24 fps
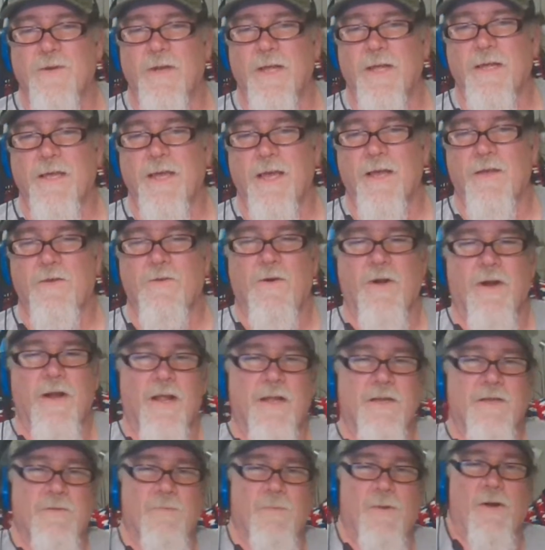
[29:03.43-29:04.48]
what I got going
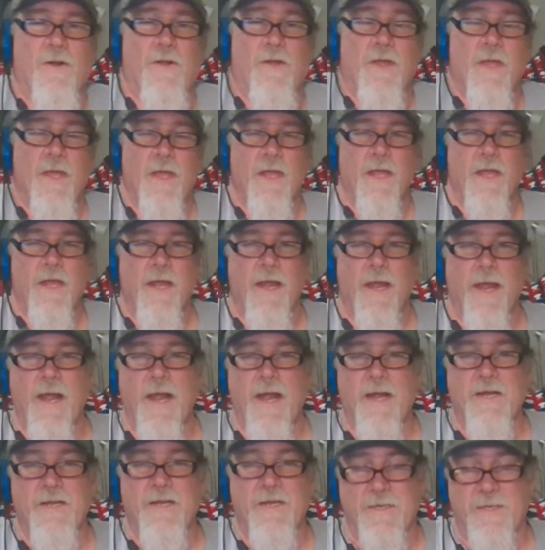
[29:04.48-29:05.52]
on tomorrow.
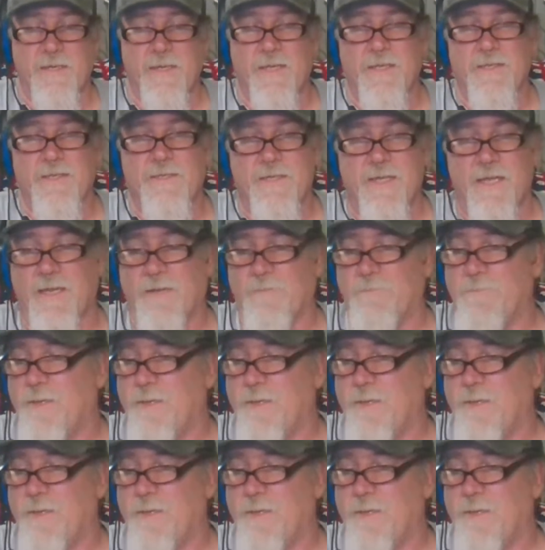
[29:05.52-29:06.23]
And it did take